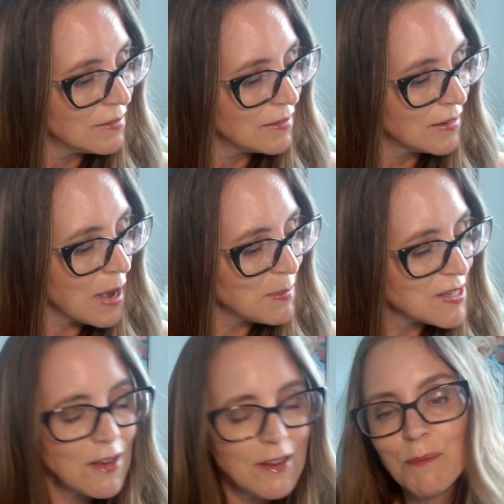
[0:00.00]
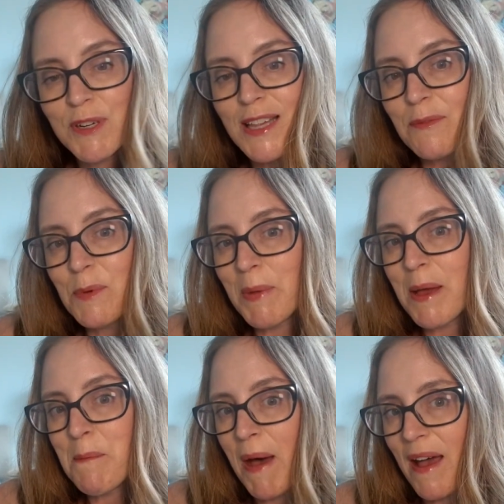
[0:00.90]
Camisole number 7
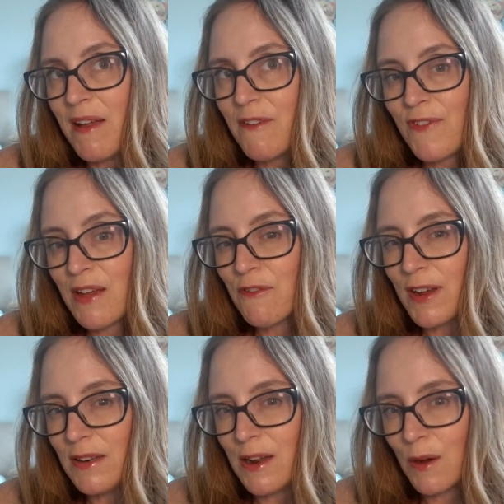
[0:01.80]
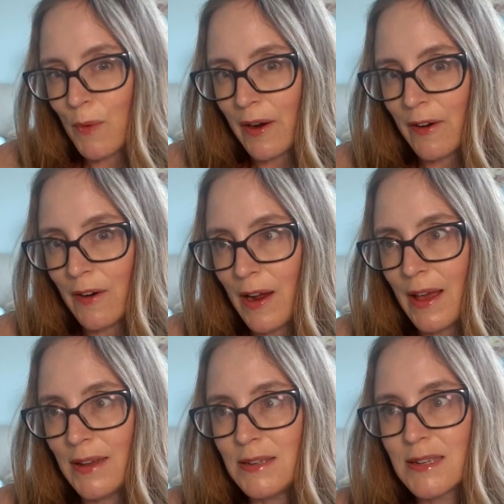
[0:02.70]
by My Favorite Knitwear.
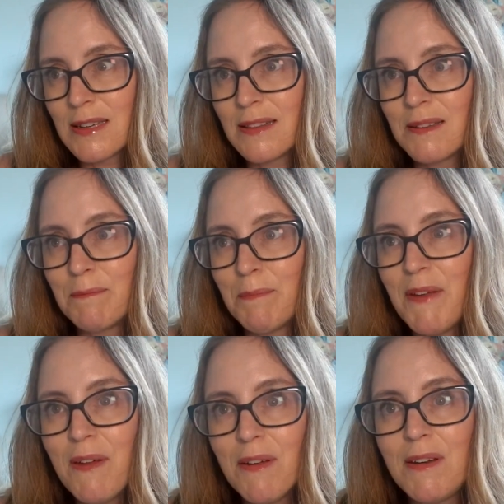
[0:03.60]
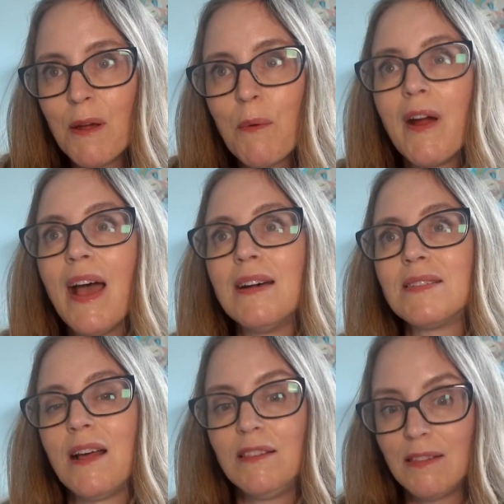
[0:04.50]
And My Favorite Knitwear
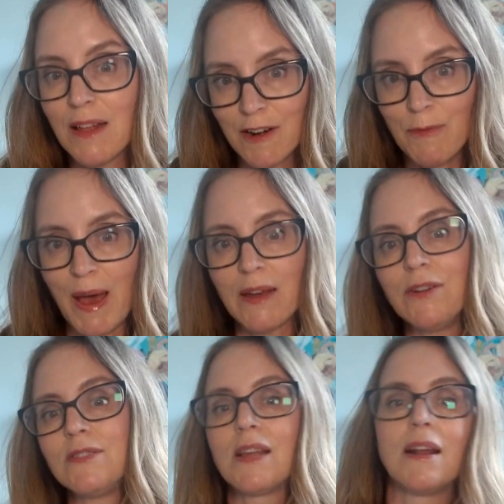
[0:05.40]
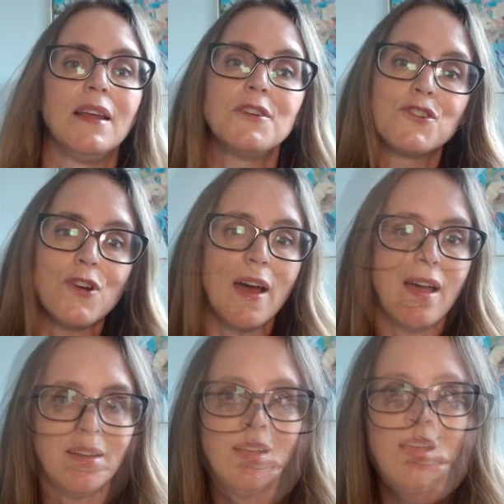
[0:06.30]
has a lot of patterns that I like to
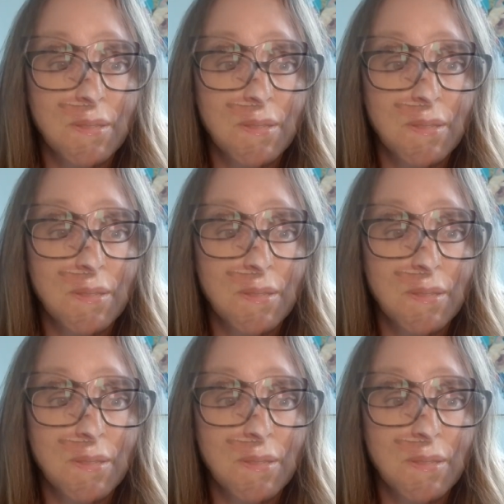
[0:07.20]
try. Some